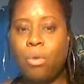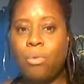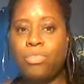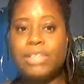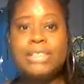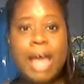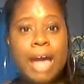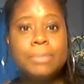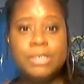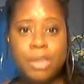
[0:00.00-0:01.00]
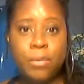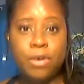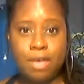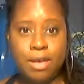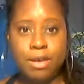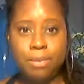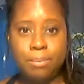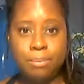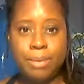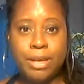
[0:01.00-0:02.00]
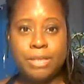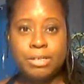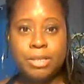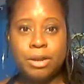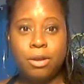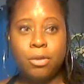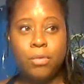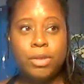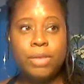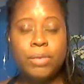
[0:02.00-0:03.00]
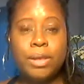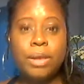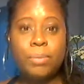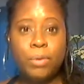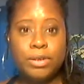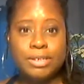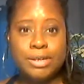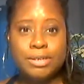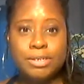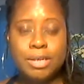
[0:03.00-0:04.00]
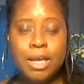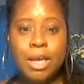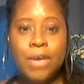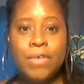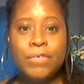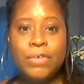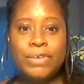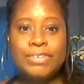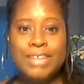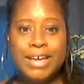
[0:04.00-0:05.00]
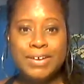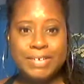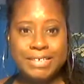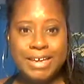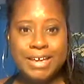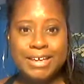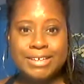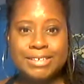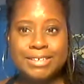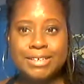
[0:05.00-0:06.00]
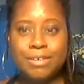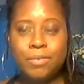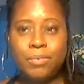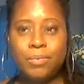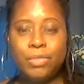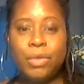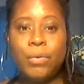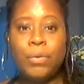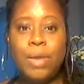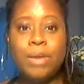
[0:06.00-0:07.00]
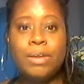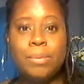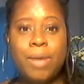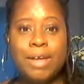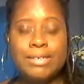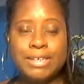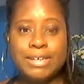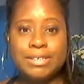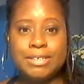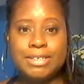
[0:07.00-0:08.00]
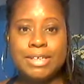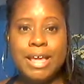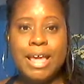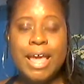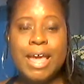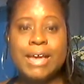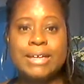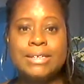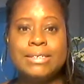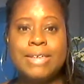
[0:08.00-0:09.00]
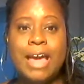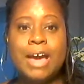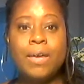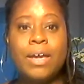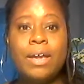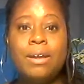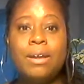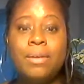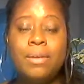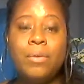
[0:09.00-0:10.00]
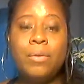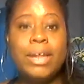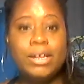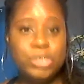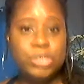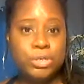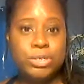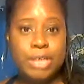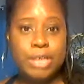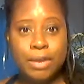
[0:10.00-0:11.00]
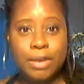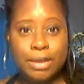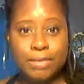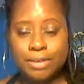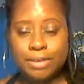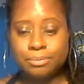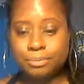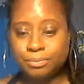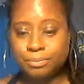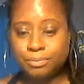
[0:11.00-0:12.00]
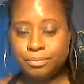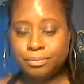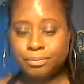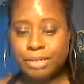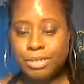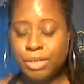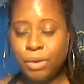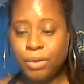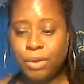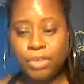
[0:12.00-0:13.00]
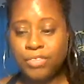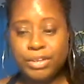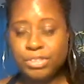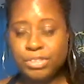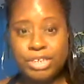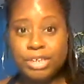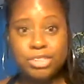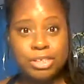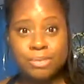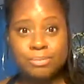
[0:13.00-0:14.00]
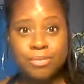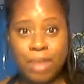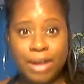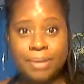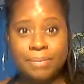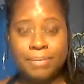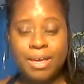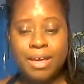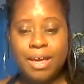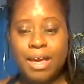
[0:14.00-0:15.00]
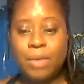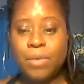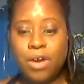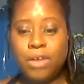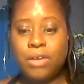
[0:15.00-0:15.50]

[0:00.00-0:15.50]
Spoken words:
the times that we're in, because they're really, really important for you to understand the rewilding process and how it relates to sacred living. So, things are changing, right? We all know